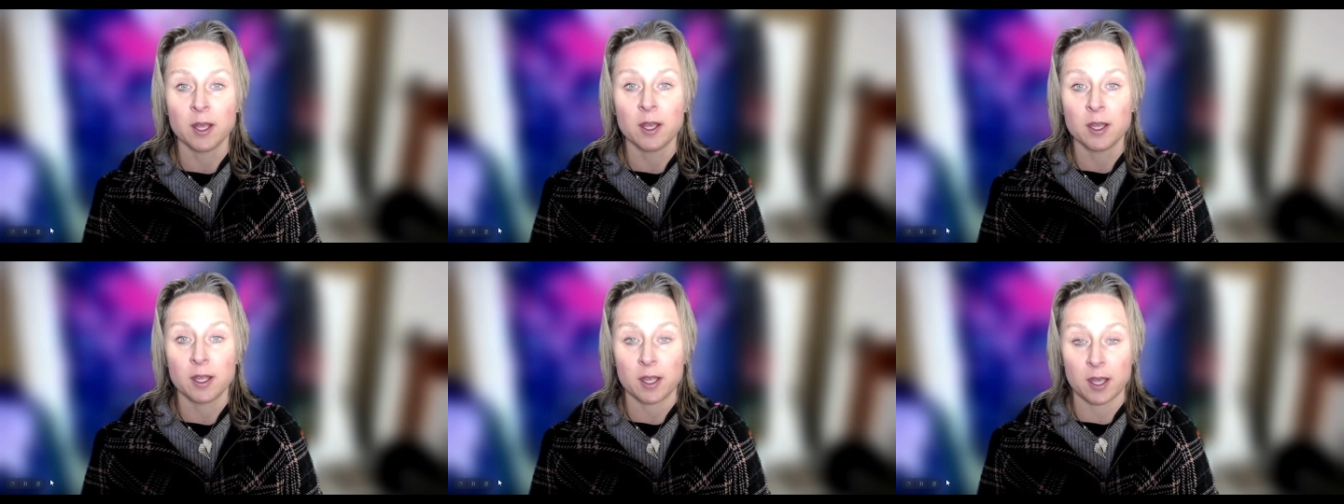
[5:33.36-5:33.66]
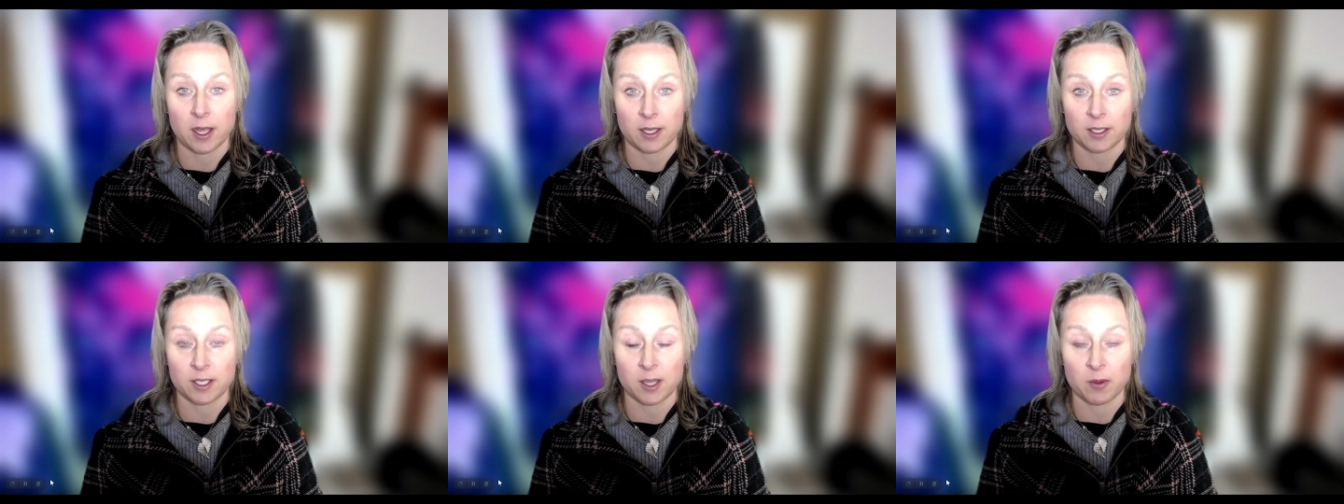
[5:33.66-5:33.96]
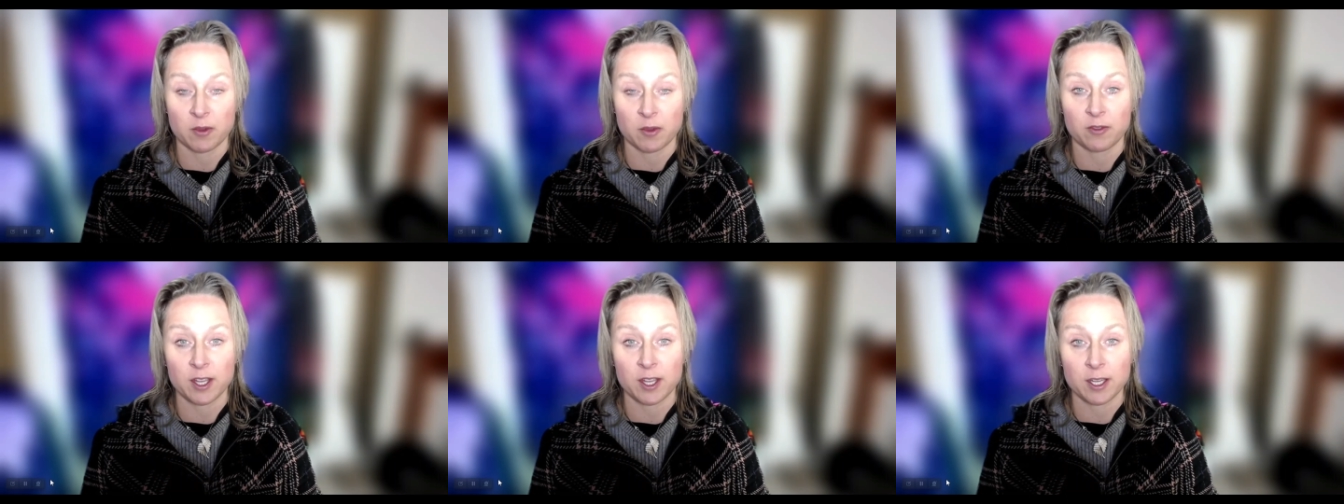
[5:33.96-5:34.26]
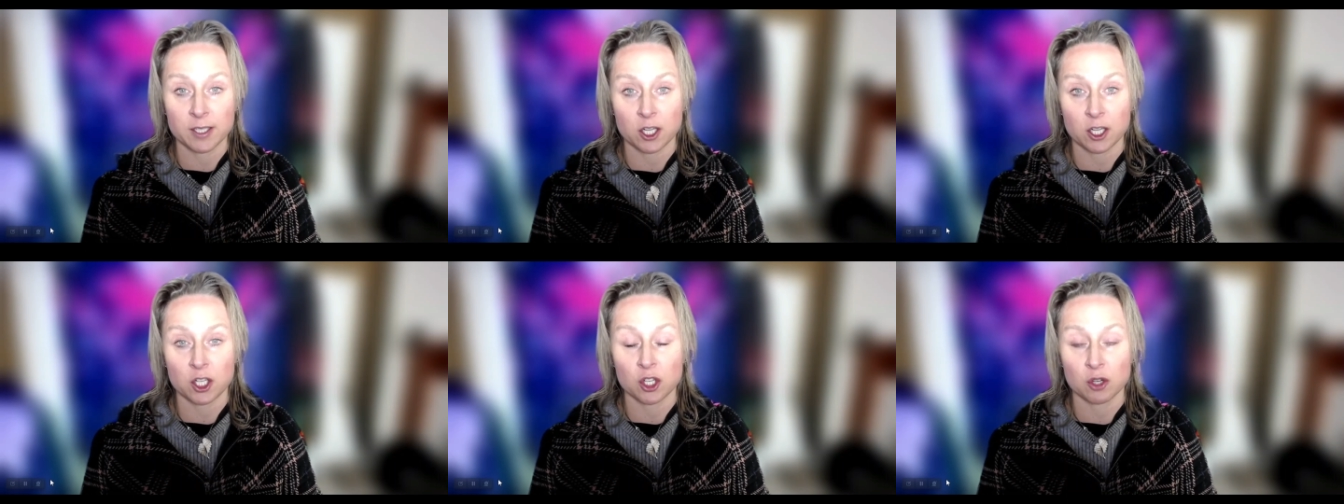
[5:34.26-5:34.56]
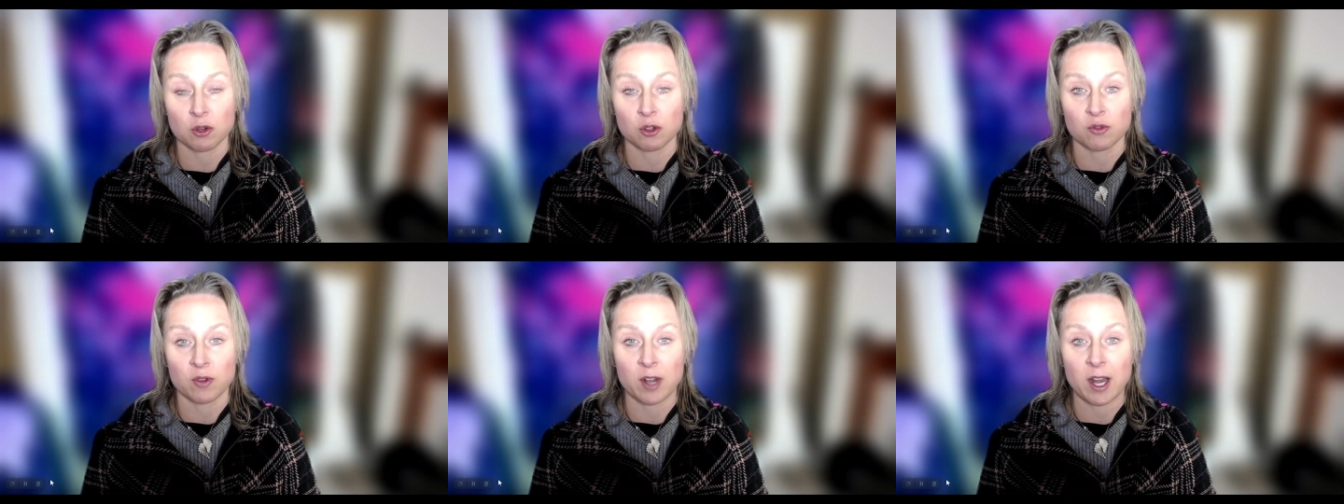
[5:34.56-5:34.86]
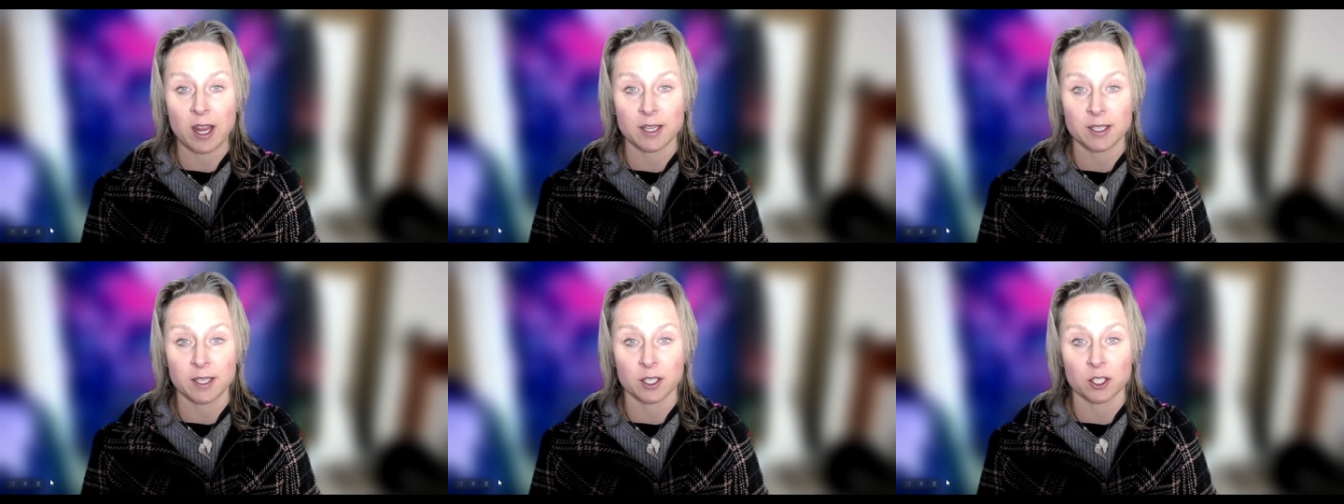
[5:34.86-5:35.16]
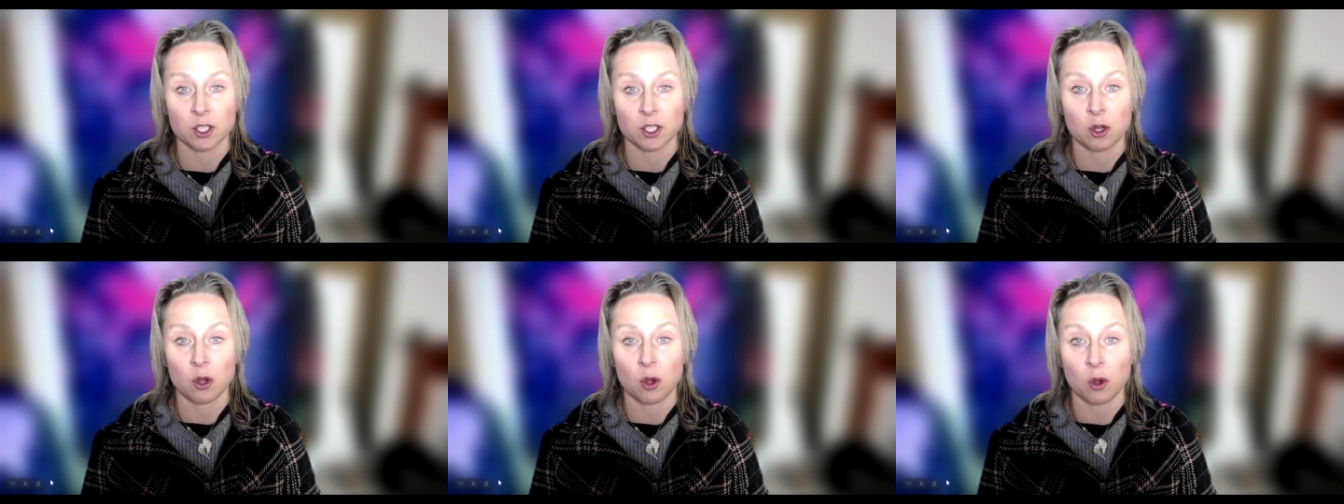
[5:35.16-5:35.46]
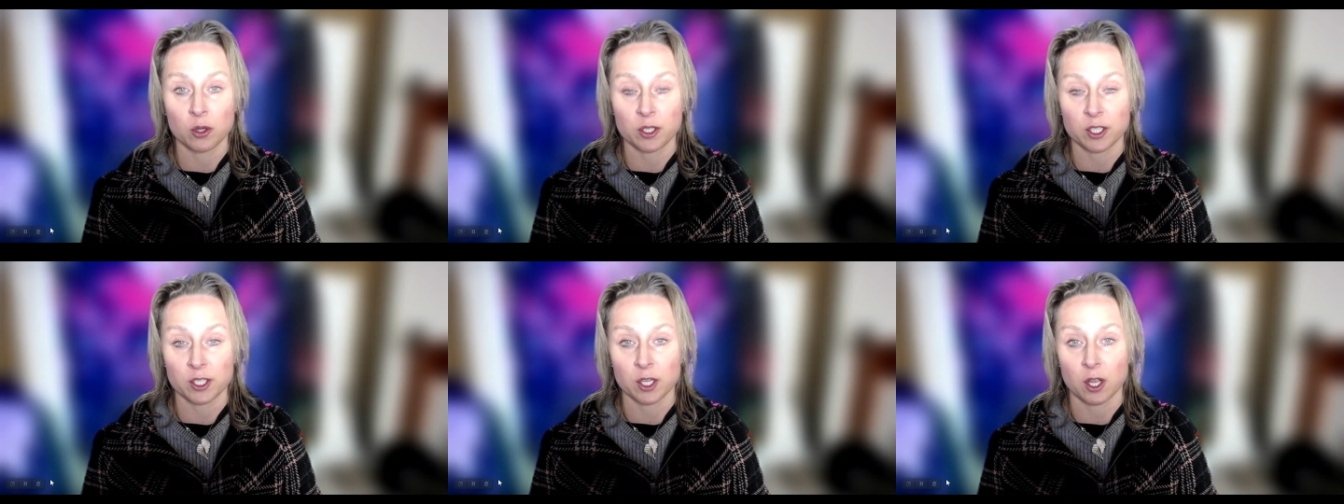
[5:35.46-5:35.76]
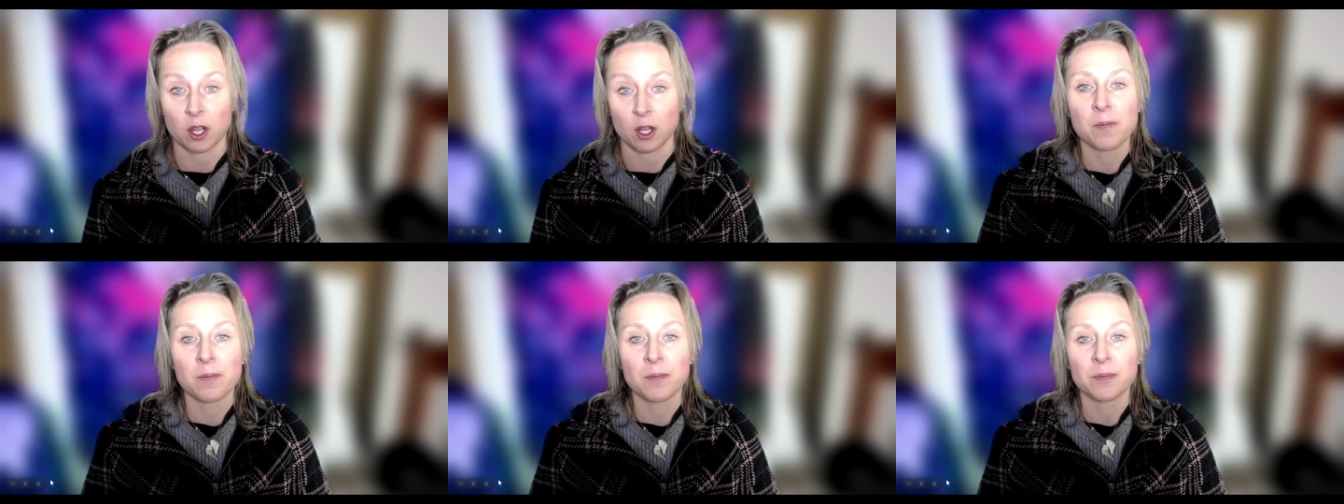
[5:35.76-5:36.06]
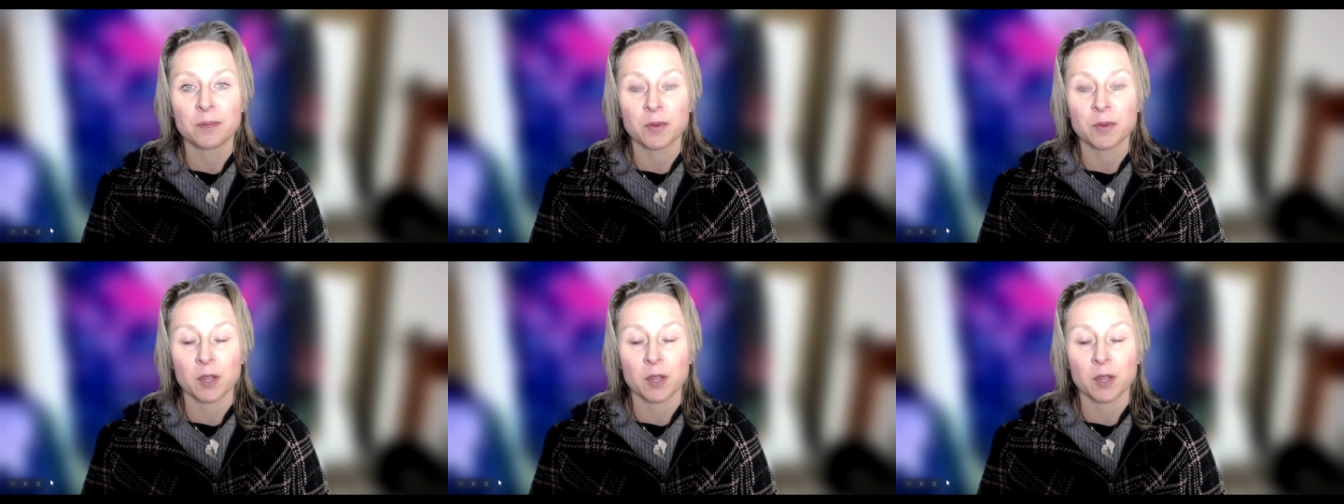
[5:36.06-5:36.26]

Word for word: uh, some of these issues relating to cortisol.